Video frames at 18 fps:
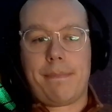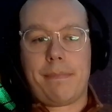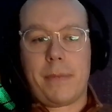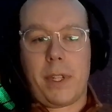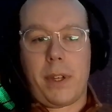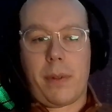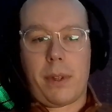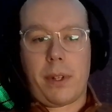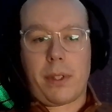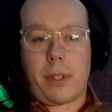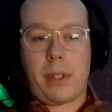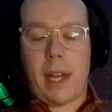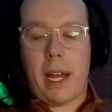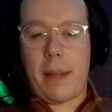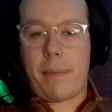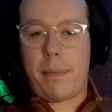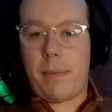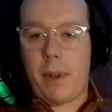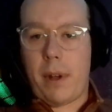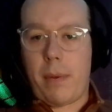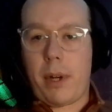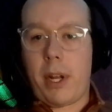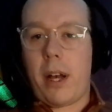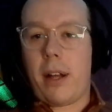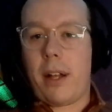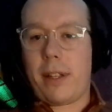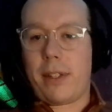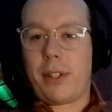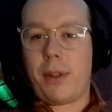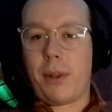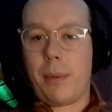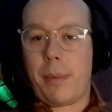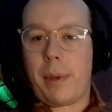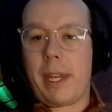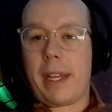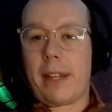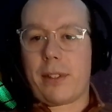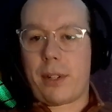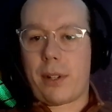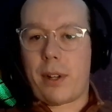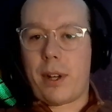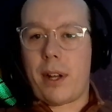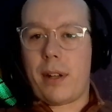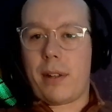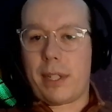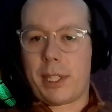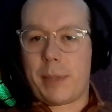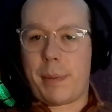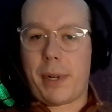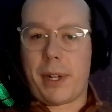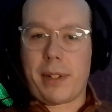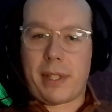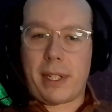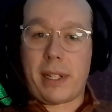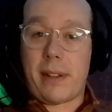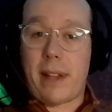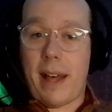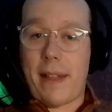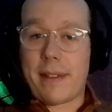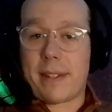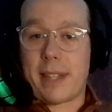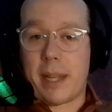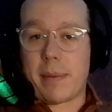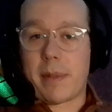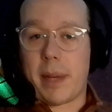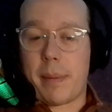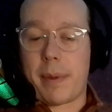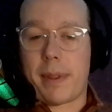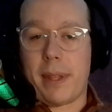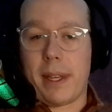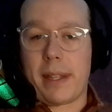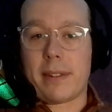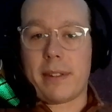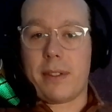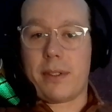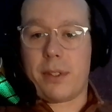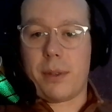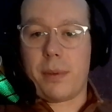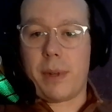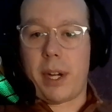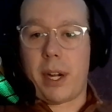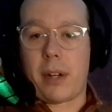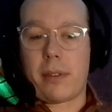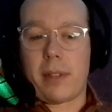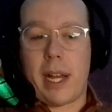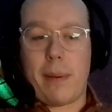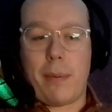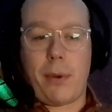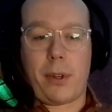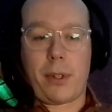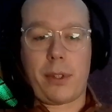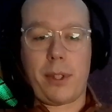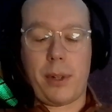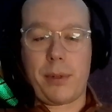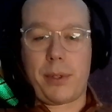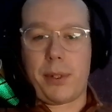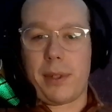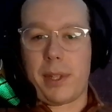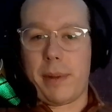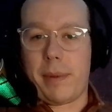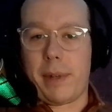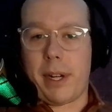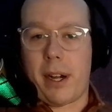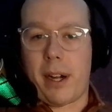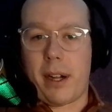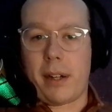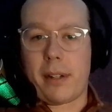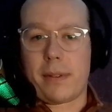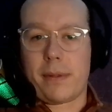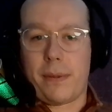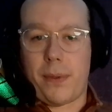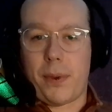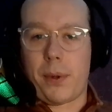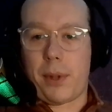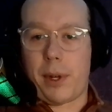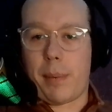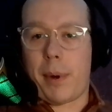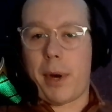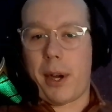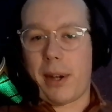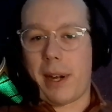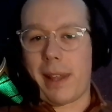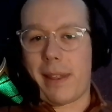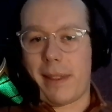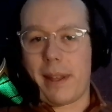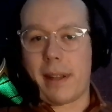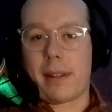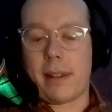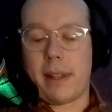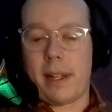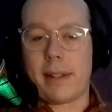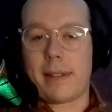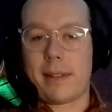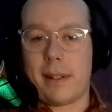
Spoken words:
There's a lot, we all as human beings are all experiencing a lot of the same type of things. And so we are a lot more closer than we are further apart, I think, in that